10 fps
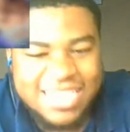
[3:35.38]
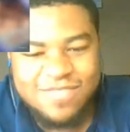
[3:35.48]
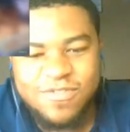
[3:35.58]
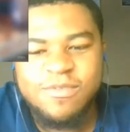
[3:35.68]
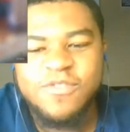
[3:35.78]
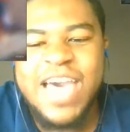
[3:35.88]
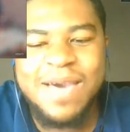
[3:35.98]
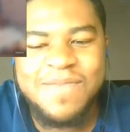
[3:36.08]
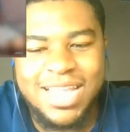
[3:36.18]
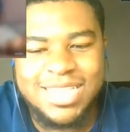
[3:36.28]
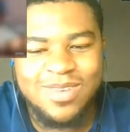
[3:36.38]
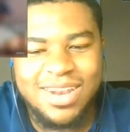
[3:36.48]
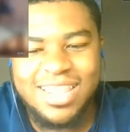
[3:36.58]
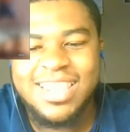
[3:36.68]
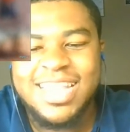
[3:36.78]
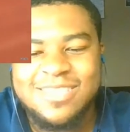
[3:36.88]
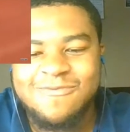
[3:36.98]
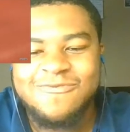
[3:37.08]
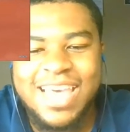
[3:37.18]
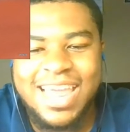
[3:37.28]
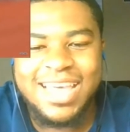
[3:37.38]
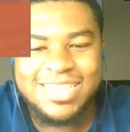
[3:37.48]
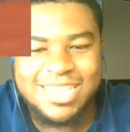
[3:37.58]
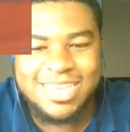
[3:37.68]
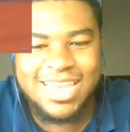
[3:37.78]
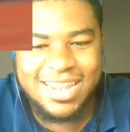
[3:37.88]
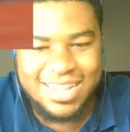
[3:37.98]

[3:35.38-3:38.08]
from a fat man to another. That's some fat ass shit.